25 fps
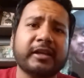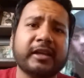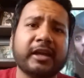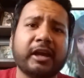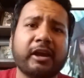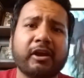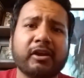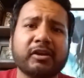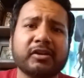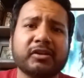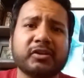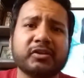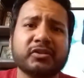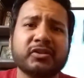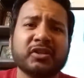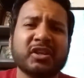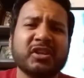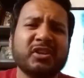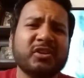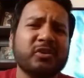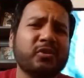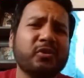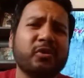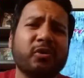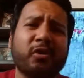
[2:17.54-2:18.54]
characters,
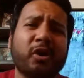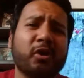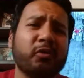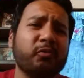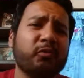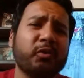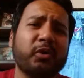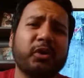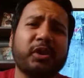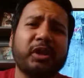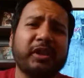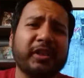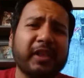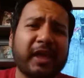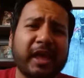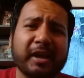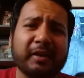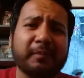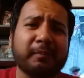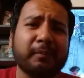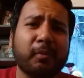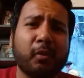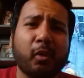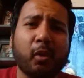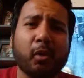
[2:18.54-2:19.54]
who aren't really that
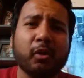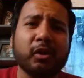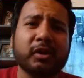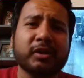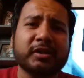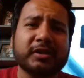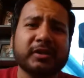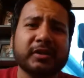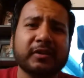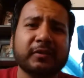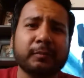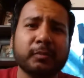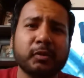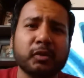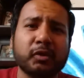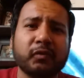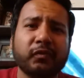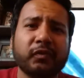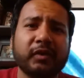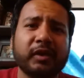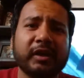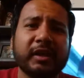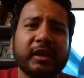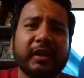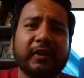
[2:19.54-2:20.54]
important to the
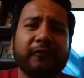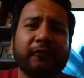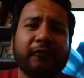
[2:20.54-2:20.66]
movie.